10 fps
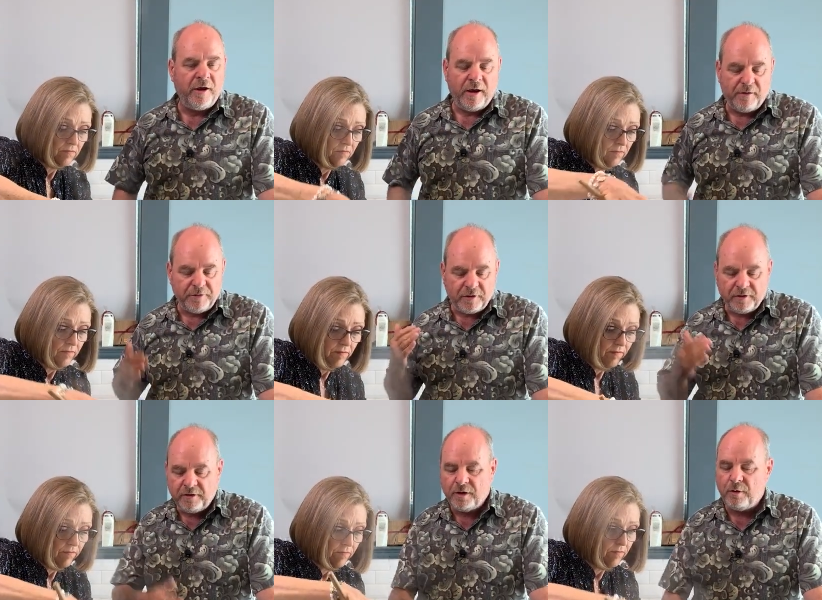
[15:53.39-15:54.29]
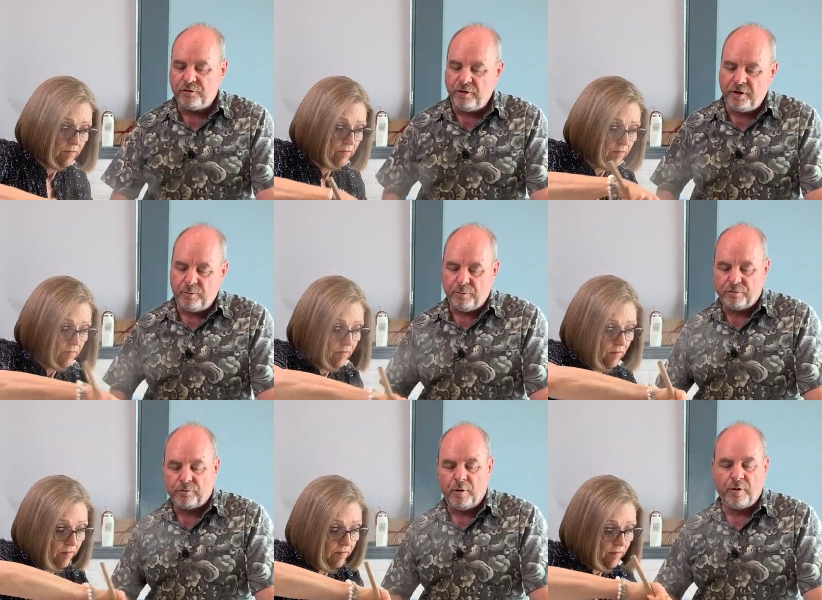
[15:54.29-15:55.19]
Speaker 1: Everything that goes in it was
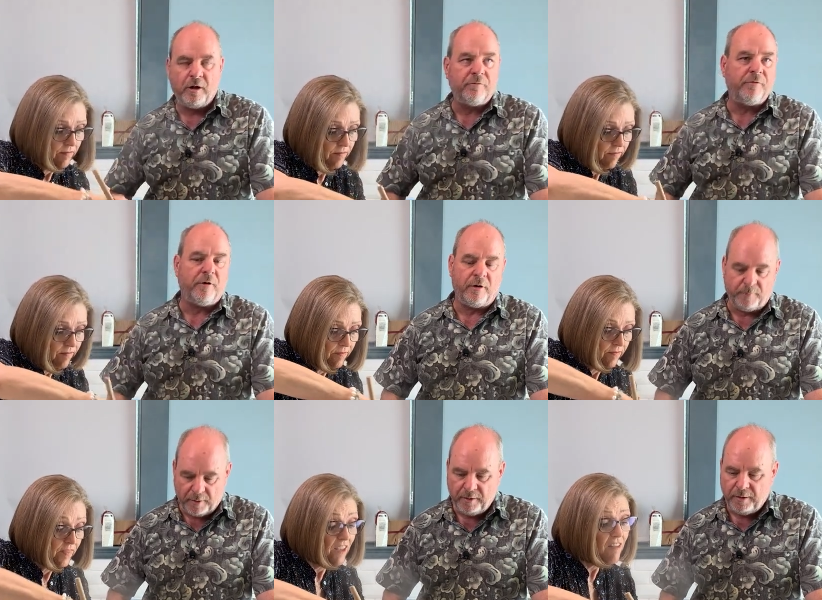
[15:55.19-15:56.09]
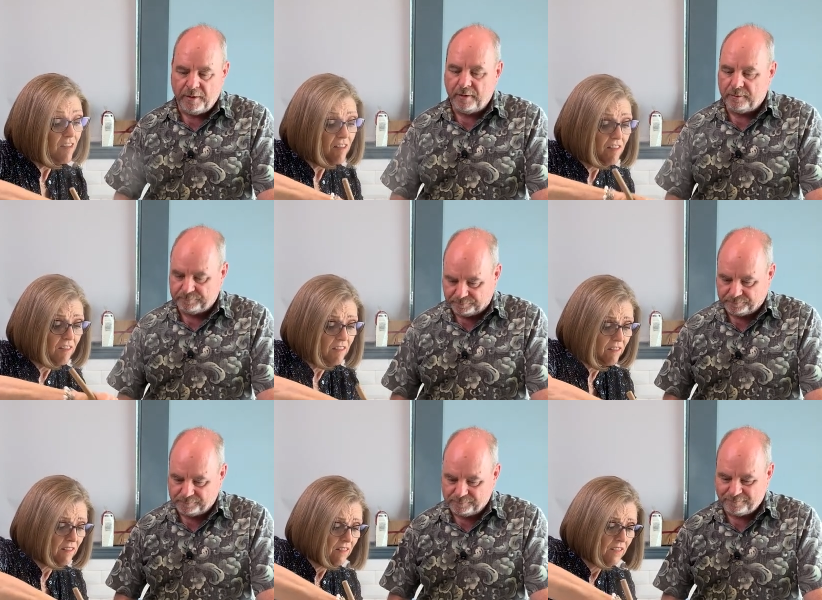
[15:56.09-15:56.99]
grown on a farm.
Speaker 2: Oh,
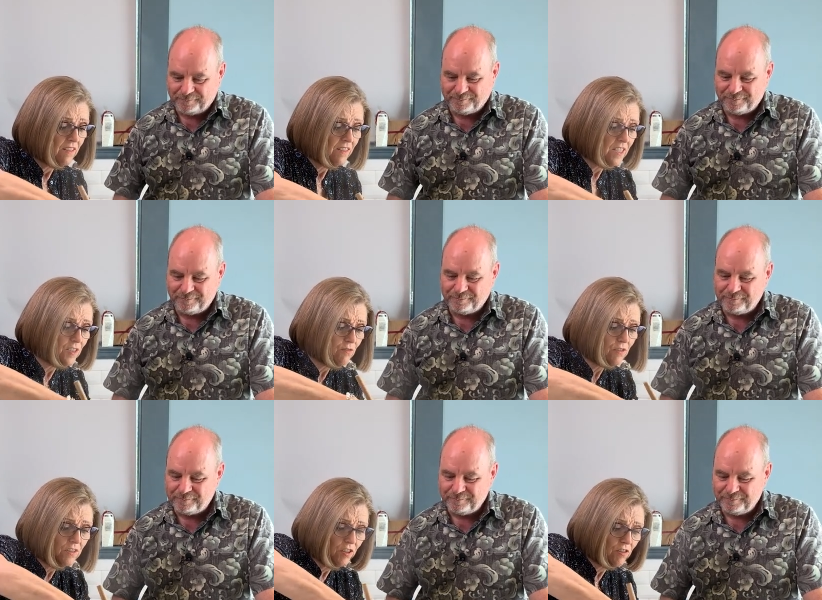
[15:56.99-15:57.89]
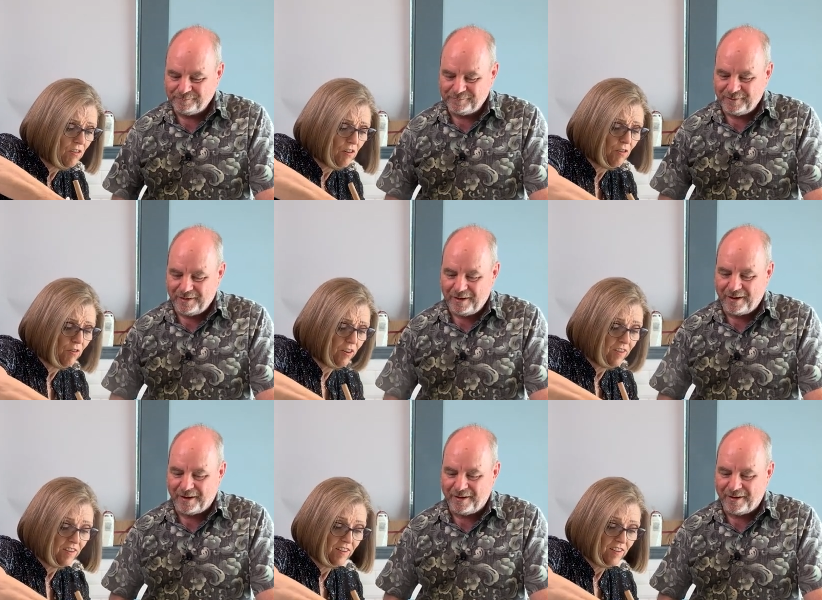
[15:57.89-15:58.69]
that's so good to know.
Speaker 1: Yeah.